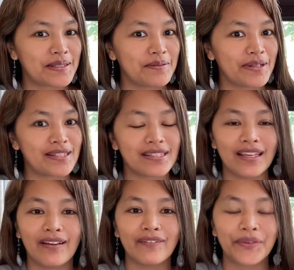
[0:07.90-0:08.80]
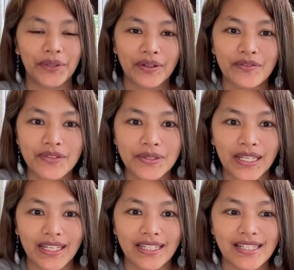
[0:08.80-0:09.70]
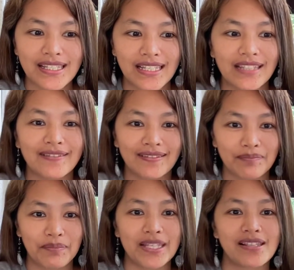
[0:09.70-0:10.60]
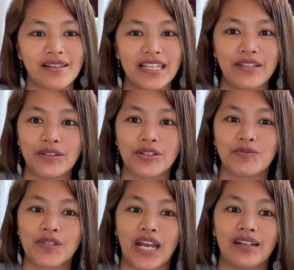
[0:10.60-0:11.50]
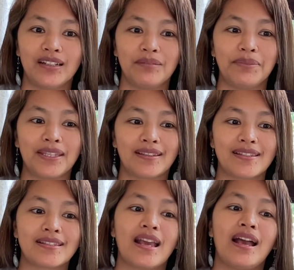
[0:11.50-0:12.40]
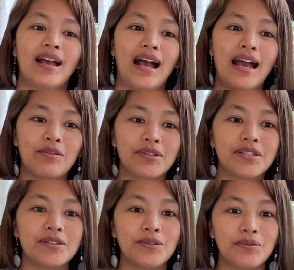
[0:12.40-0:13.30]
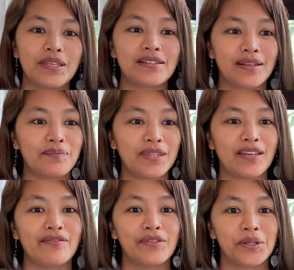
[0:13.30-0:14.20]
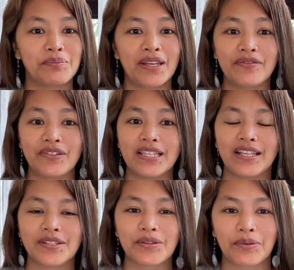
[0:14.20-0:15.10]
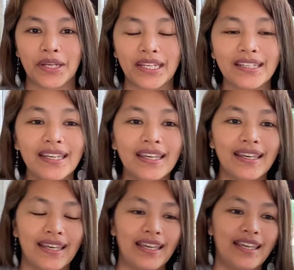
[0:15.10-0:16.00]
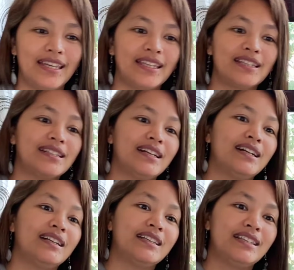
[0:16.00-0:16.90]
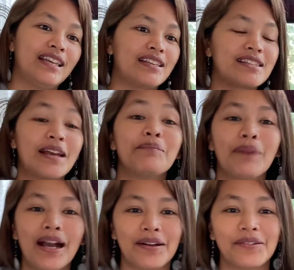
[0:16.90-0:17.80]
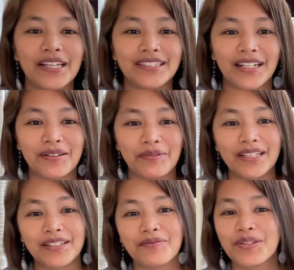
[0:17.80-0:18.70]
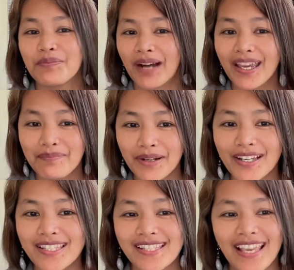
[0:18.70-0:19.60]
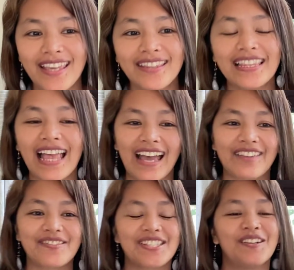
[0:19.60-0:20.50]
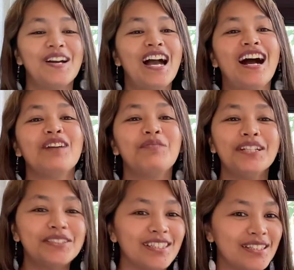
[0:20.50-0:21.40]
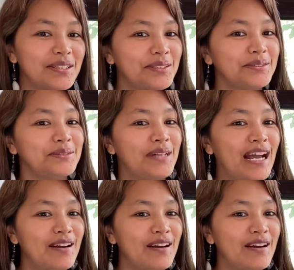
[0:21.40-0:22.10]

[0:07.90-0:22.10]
resting for a few days in my YouTube channel because I was doing something for my freelance work. And yes, I'm back right now. Welcome to My Boss and Life. So I wanted to